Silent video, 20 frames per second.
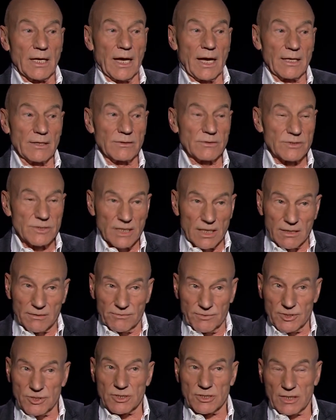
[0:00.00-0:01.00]
And
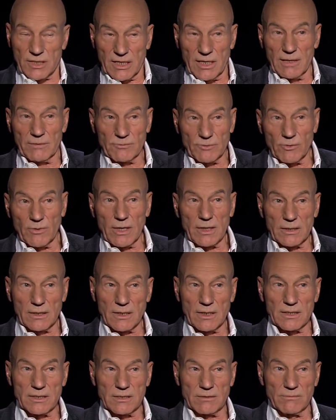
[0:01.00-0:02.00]
television came quite
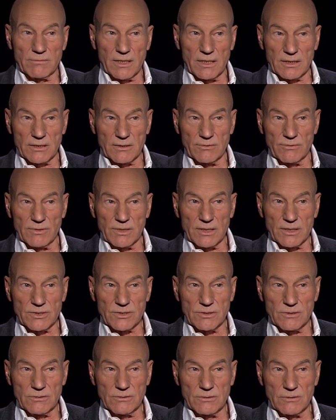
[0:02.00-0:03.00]
late in my career,
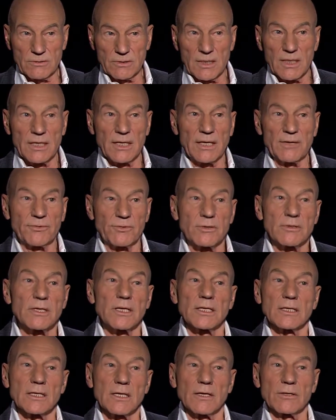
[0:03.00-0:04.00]
too. If you
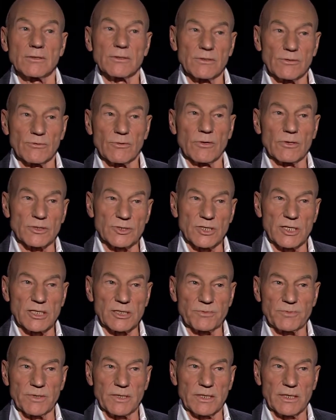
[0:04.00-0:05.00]
didn't go to the Royal
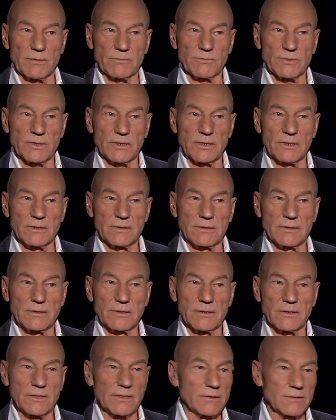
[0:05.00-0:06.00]
Shakespeare Company,
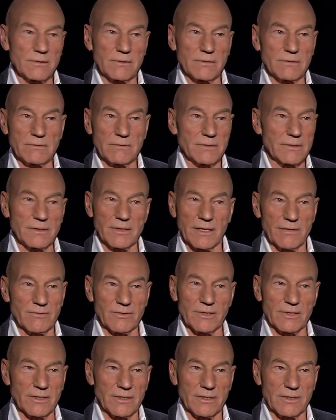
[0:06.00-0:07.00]
you'd
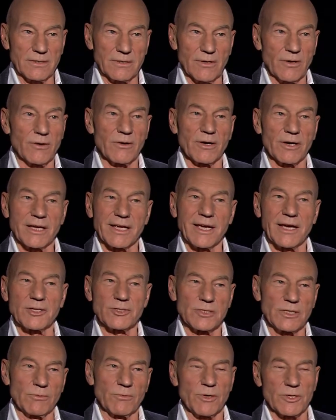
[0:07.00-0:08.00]
never heard, or
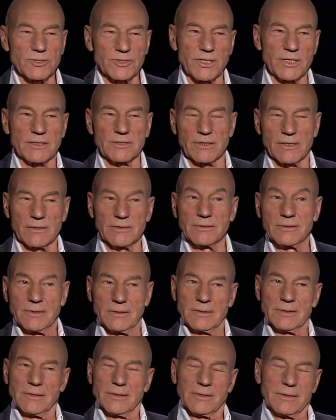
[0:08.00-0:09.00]
occasionally watch things on
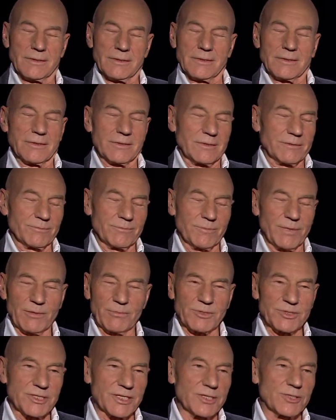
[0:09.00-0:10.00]

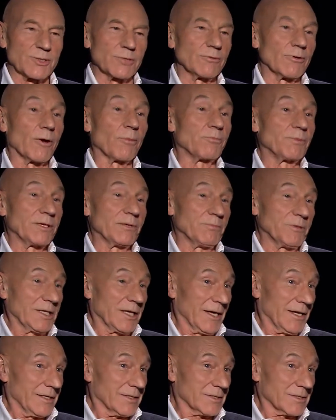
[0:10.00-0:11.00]
BBC 2 or
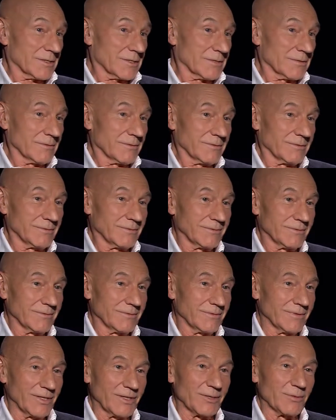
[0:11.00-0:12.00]
PBS,
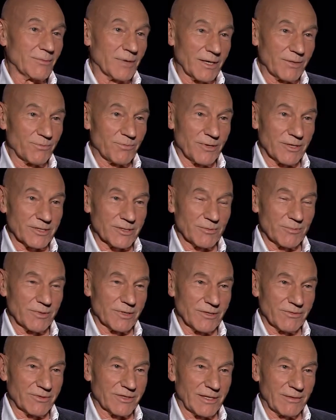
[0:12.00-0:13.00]
then you might
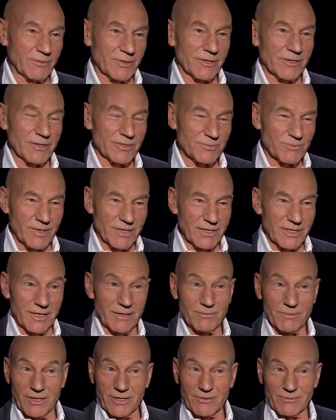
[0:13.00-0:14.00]
possibly have come across my
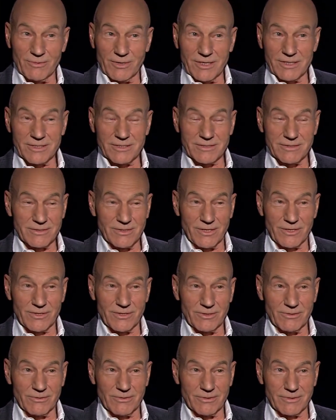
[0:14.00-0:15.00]
name. Otherwise, not
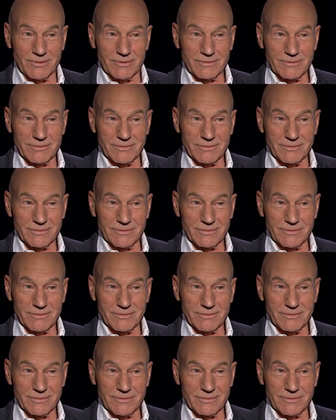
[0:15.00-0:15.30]
at all.